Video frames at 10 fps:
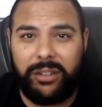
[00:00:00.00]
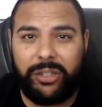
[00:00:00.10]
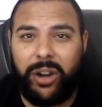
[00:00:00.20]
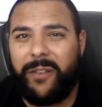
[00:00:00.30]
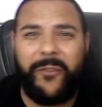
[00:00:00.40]

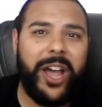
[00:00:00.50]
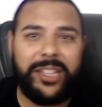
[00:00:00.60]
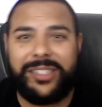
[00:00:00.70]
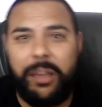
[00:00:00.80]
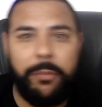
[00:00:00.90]
trying to
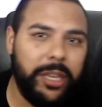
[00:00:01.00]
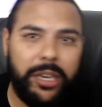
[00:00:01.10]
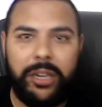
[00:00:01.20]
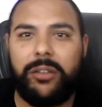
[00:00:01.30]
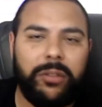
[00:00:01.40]
find
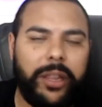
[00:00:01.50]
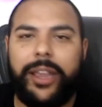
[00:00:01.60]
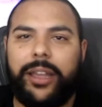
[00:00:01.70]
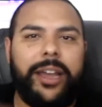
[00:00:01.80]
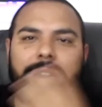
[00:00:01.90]
something new.
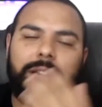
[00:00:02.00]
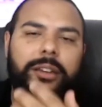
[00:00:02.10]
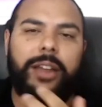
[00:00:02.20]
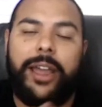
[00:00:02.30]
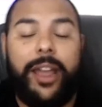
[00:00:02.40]
Like, I
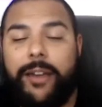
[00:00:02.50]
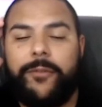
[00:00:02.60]
have